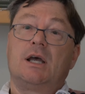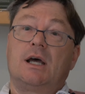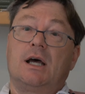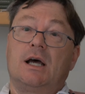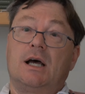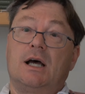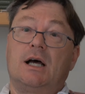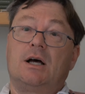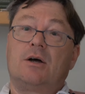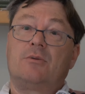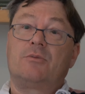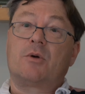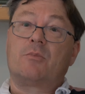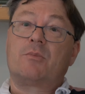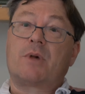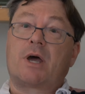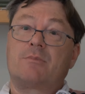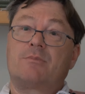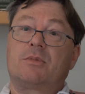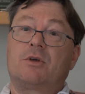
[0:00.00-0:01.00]

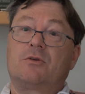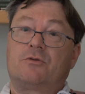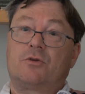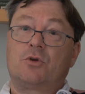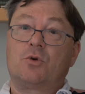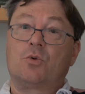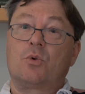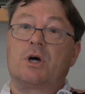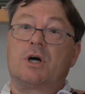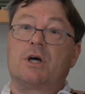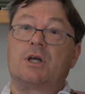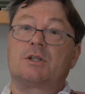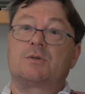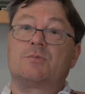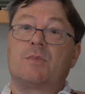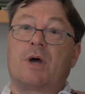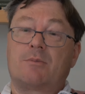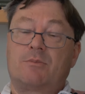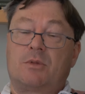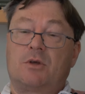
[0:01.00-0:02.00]
that might be a few
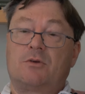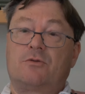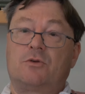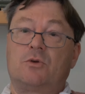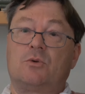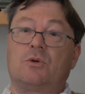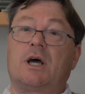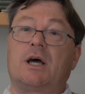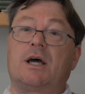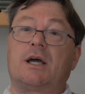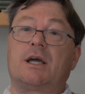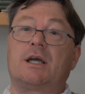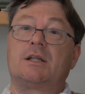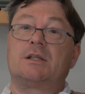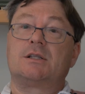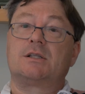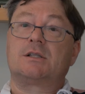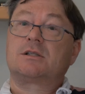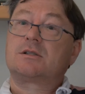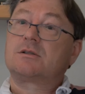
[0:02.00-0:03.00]
words, might be a few
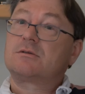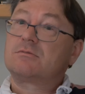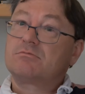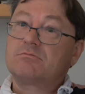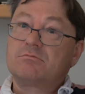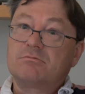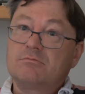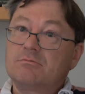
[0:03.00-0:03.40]
lines,